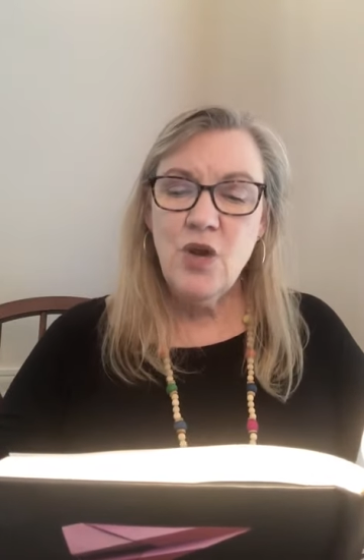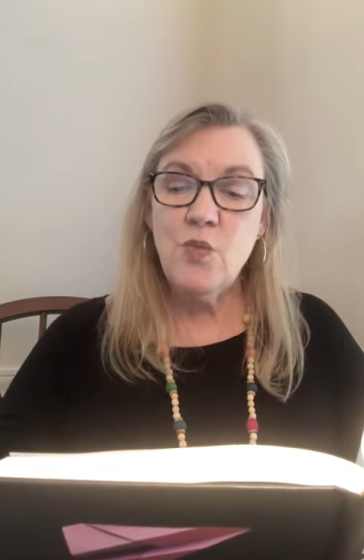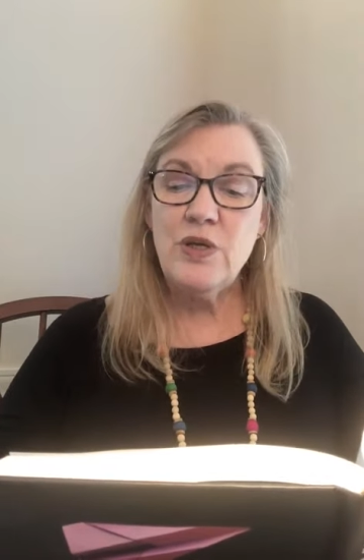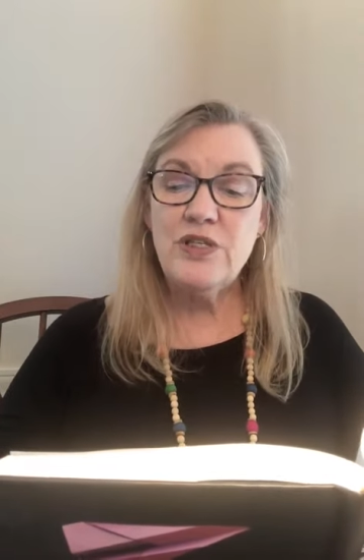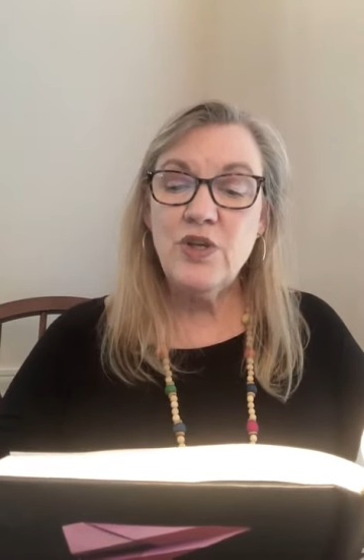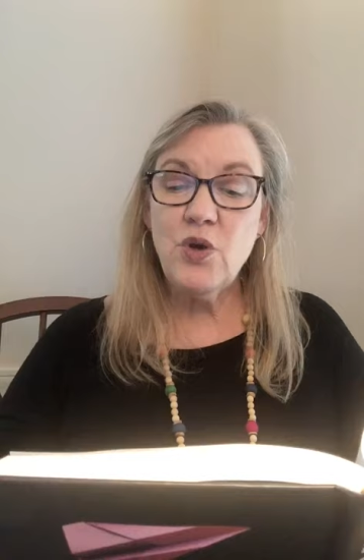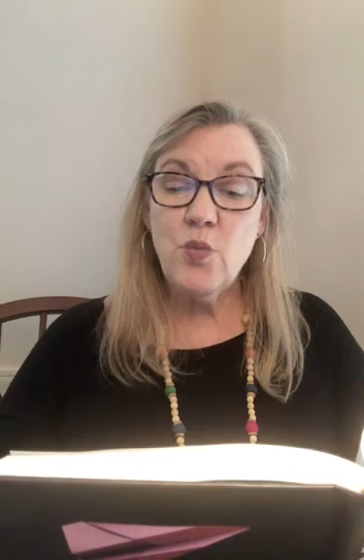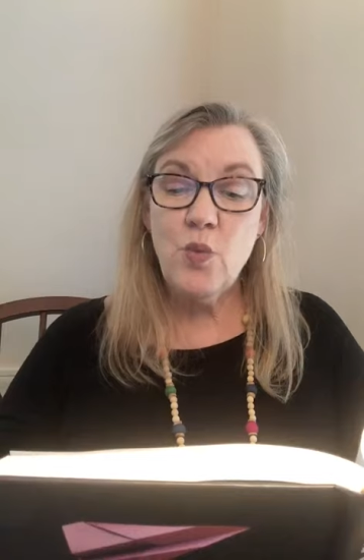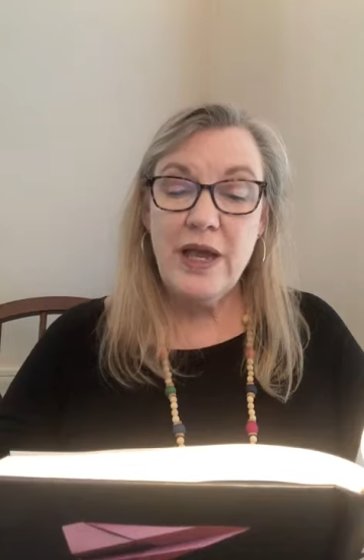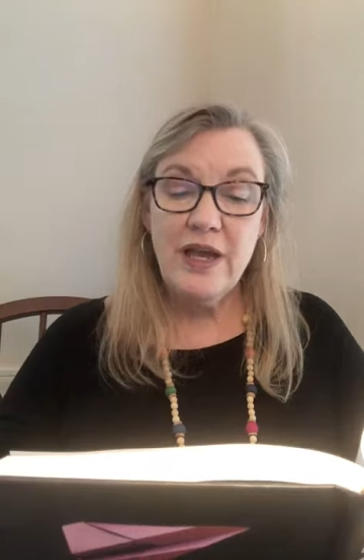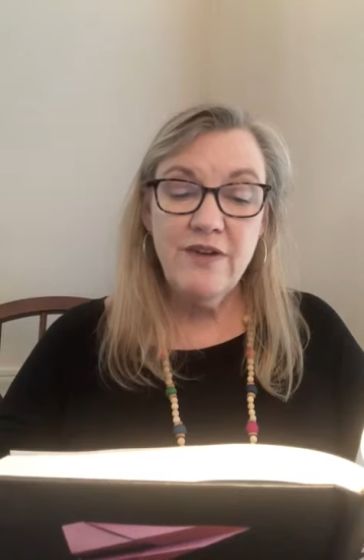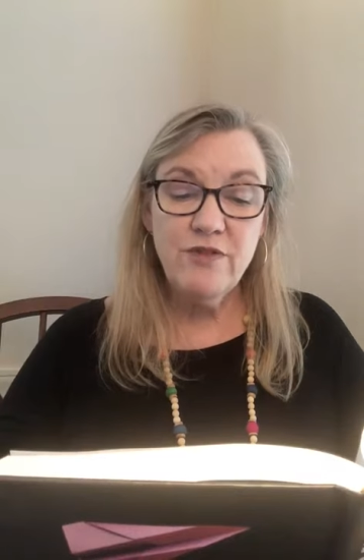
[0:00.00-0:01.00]
We sold
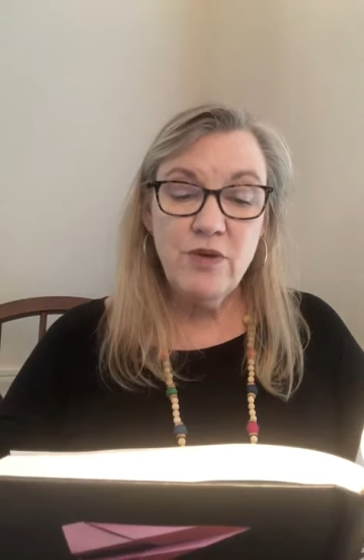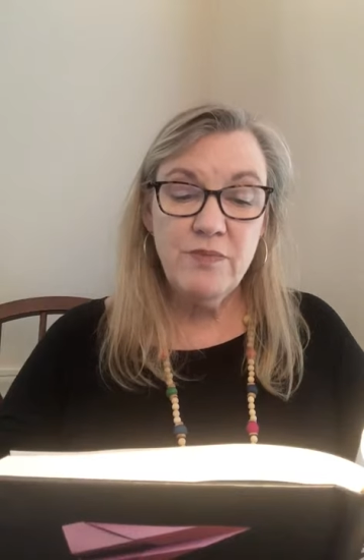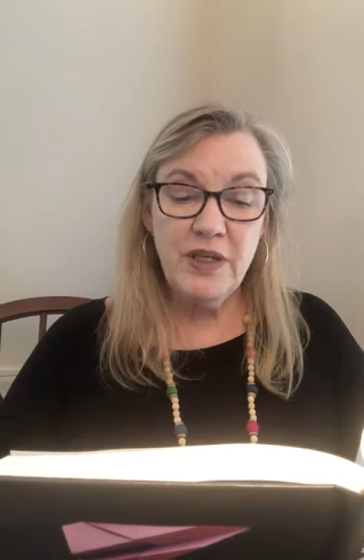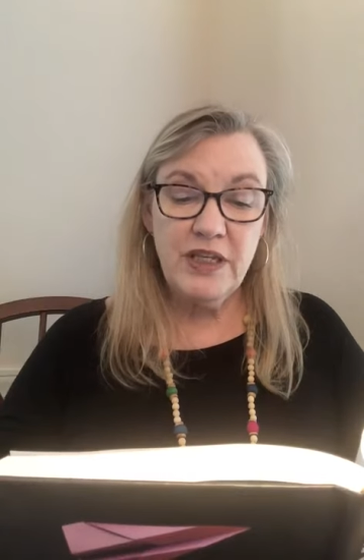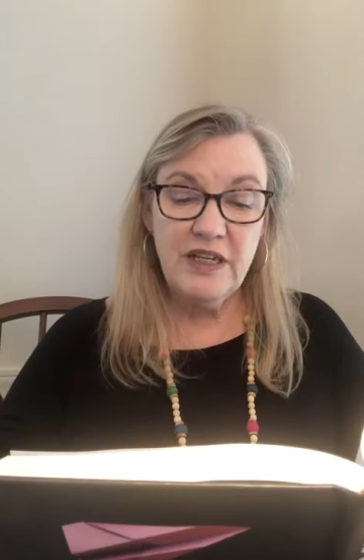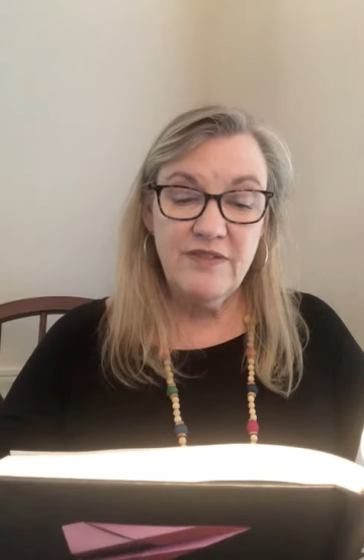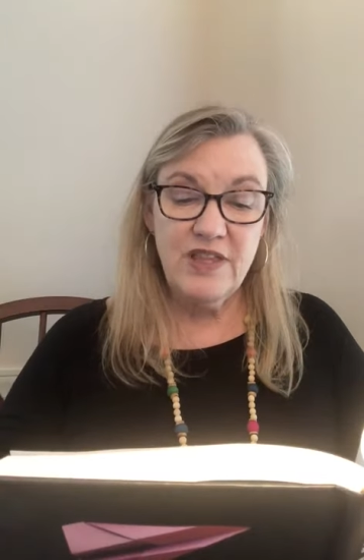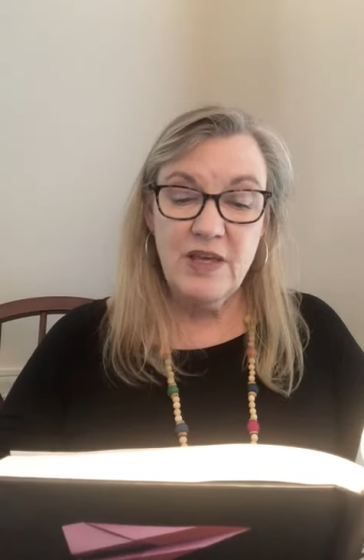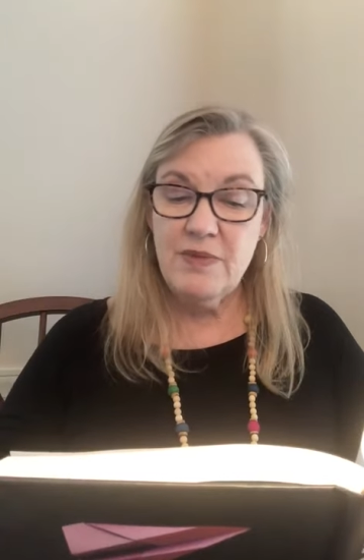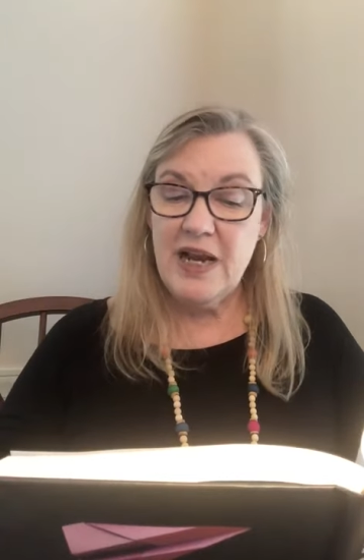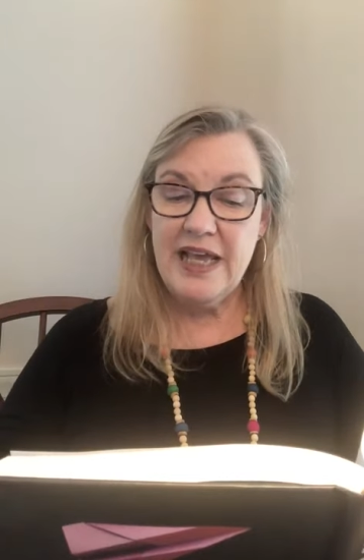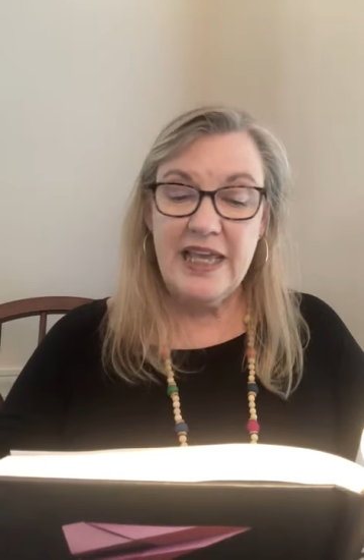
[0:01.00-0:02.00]
way over a million of
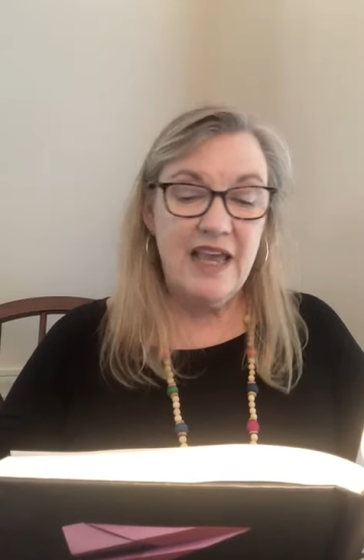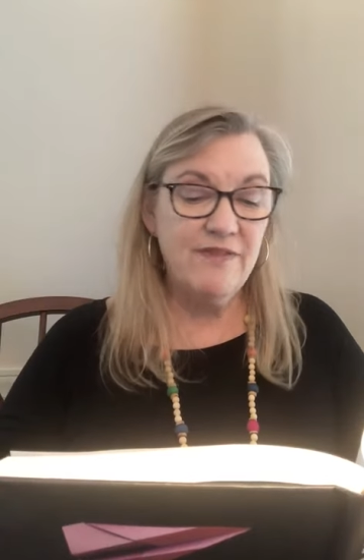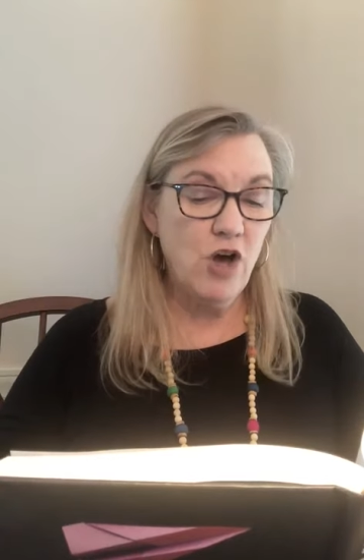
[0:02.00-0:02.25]
them and I gave